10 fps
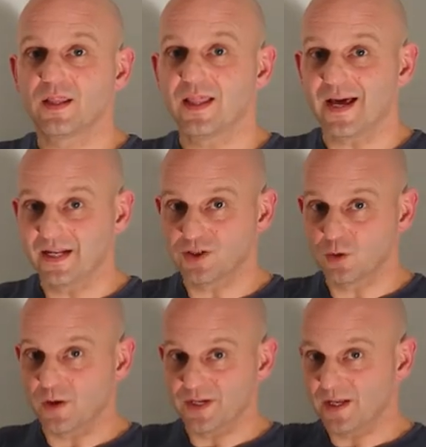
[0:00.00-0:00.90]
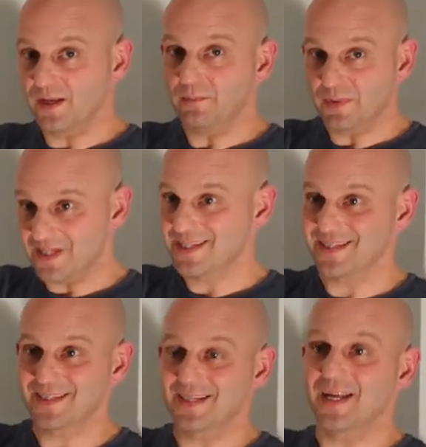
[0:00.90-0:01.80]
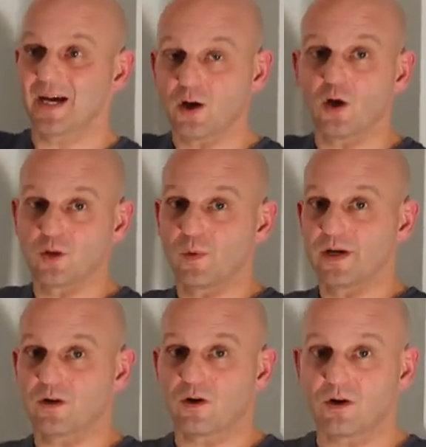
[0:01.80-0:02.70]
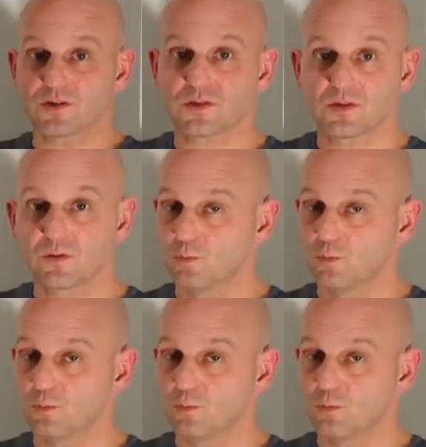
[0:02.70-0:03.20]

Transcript: that it's going to be 69 all the way across.